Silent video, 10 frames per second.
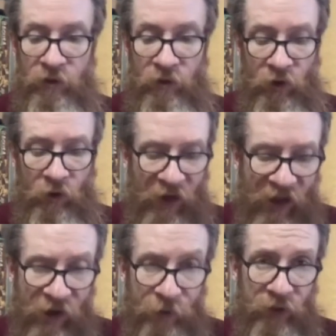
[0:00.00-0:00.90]
so you don't
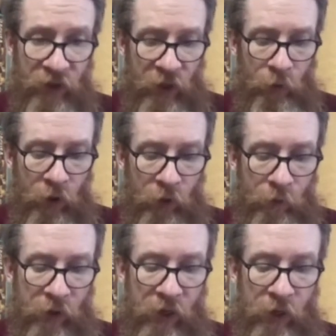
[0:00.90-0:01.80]
have to keep going
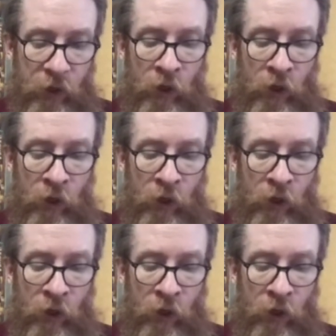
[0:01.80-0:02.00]
back